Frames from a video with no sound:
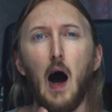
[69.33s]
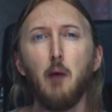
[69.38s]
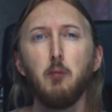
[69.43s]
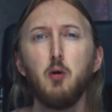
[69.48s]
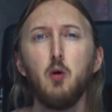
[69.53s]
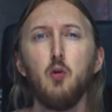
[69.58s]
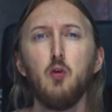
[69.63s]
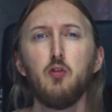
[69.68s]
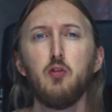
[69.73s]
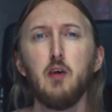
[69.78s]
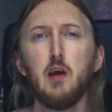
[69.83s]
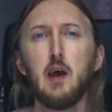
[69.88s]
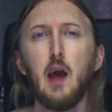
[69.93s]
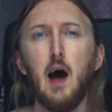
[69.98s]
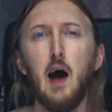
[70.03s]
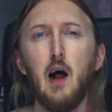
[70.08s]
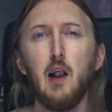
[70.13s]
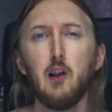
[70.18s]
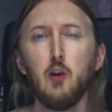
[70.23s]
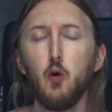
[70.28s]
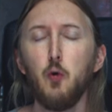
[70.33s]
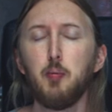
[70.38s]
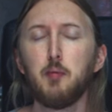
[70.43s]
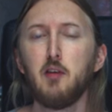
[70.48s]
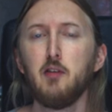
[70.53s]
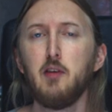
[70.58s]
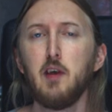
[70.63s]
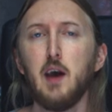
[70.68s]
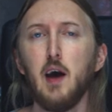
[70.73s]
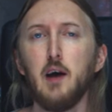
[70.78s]
I'm using a
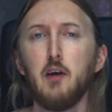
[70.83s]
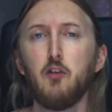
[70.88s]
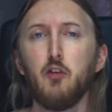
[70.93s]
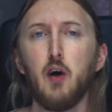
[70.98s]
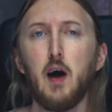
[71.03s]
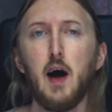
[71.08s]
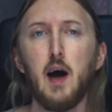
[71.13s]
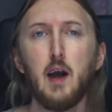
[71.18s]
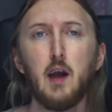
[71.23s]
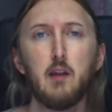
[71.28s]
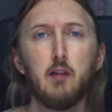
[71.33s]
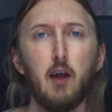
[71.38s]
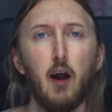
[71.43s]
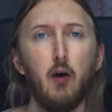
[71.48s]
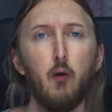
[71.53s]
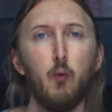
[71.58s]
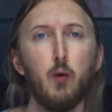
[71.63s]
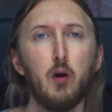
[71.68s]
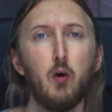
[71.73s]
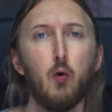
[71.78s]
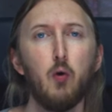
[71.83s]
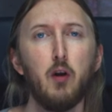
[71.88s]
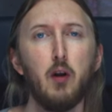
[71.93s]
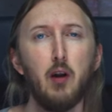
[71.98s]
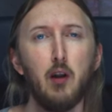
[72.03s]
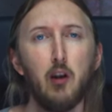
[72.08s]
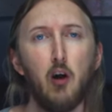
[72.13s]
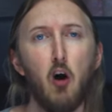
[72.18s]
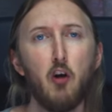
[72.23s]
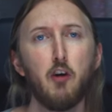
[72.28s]
looped DI track that I recorded
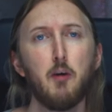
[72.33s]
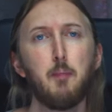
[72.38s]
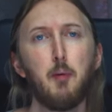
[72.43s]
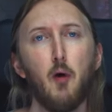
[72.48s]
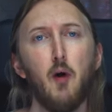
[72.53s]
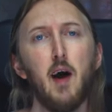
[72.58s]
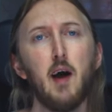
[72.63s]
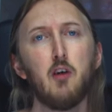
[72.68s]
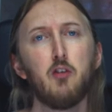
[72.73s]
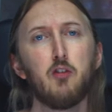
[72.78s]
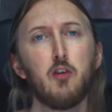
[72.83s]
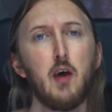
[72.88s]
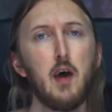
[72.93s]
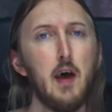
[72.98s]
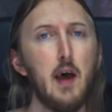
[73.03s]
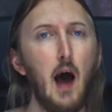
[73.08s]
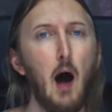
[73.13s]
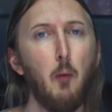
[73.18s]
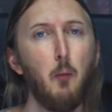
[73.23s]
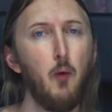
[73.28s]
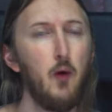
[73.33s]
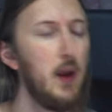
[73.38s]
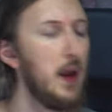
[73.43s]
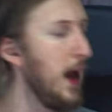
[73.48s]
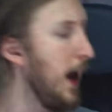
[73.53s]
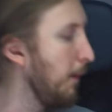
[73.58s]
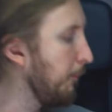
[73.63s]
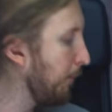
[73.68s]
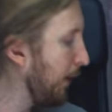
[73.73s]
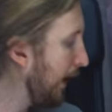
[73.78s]
in Logic Pro X. I'm
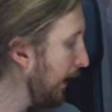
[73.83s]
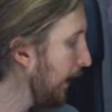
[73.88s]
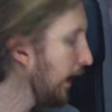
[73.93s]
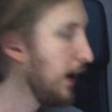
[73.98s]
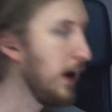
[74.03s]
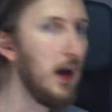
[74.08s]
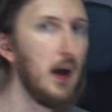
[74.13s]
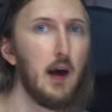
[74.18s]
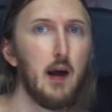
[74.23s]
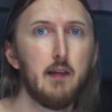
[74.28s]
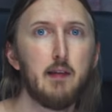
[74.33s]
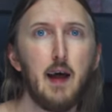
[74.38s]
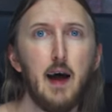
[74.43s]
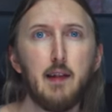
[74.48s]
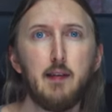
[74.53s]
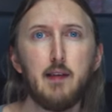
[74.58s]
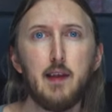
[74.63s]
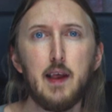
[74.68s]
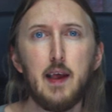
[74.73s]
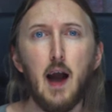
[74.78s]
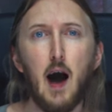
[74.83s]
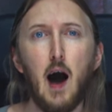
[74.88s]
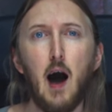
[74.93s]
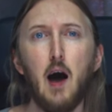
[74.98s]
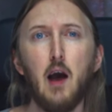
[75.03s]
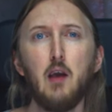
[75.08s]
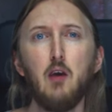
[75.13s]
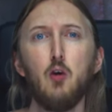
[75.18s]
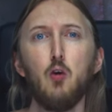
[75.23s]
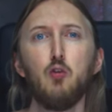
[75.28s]
reamping that
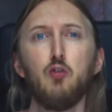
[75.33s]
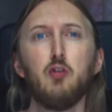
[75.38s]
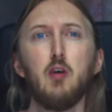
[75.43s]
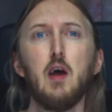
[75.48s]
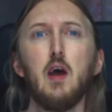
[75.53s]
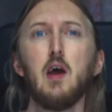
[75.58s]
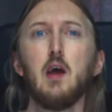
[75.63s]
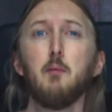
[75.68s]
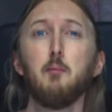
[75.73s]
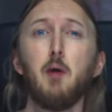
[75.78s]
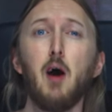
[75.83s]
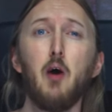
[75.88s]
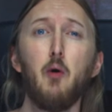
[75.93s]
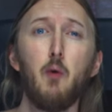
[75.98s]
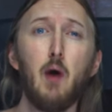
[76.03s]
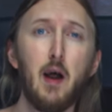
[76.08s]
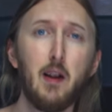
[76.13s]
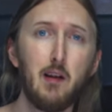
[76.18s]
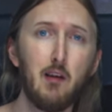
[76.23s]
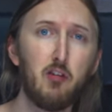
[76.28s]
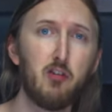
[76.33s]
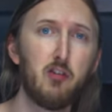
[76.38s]
DI using my Randall